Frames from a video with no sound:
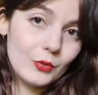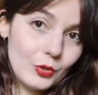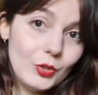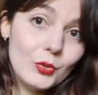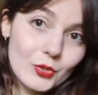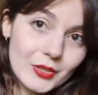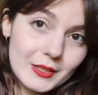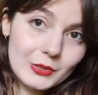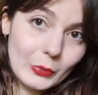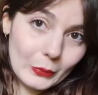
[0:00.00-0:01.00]

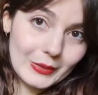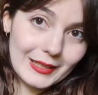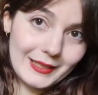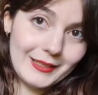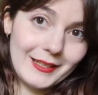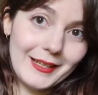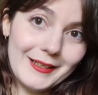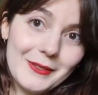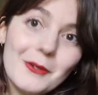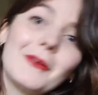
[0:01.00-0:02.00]
usually don't like
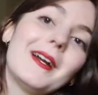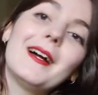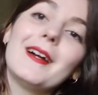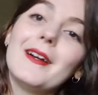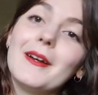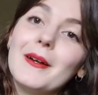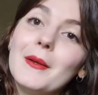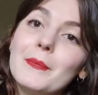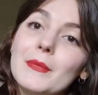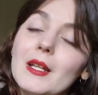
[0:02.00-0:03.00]
Angora.
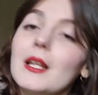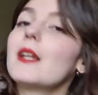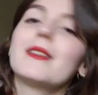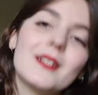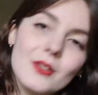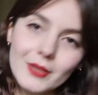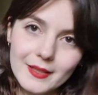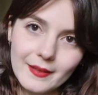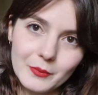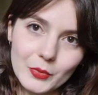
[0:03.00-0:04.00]
Like, there's
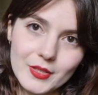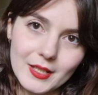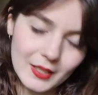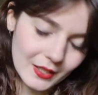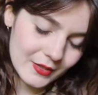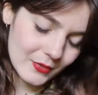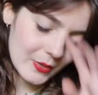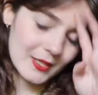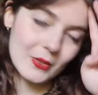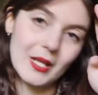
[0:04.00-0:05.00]
only 10% here, so
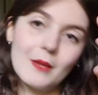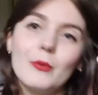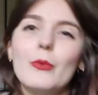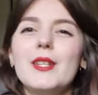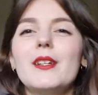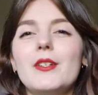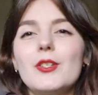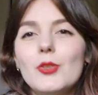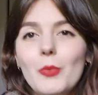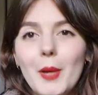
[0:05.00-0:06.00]
it's okay. But when
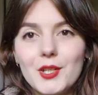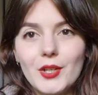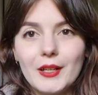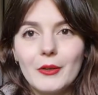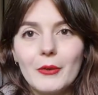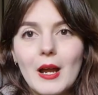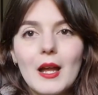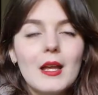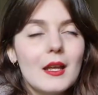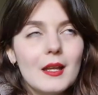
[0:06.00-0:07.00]
there's too much Angora,
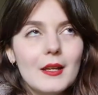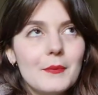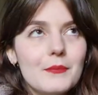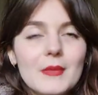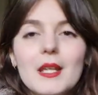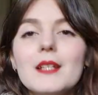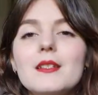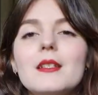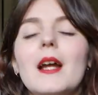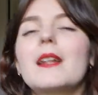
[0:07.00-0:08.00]

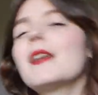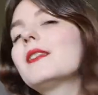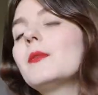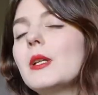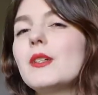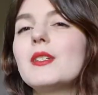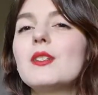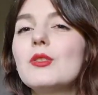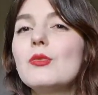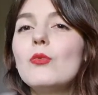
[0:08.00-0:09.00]
I think because
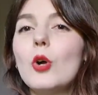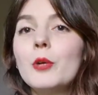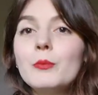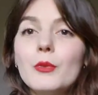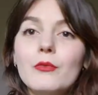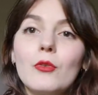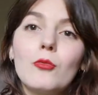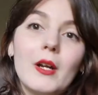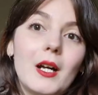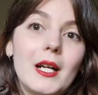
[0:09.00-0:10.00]
it's too warm for
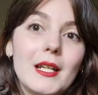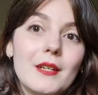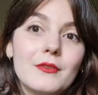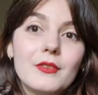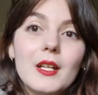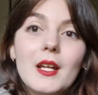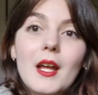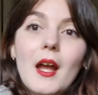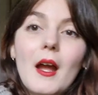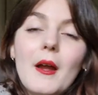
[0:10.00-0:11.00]
where I live,
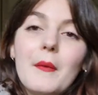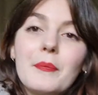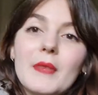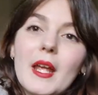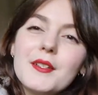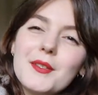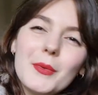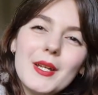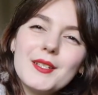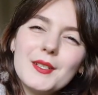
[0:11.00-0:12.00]
and
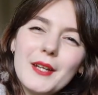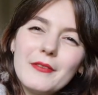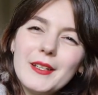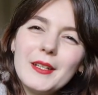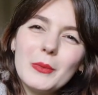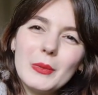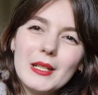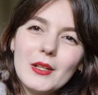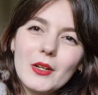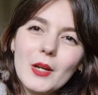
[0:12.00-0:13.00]
so I find it
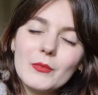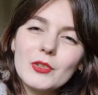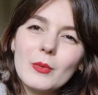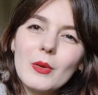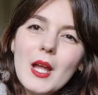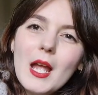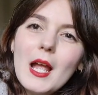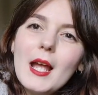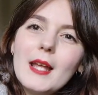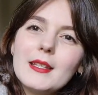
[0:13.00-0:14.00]
really uncomfortable,
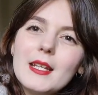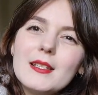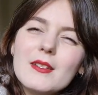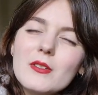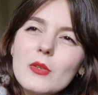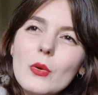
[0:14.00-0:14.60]
and it's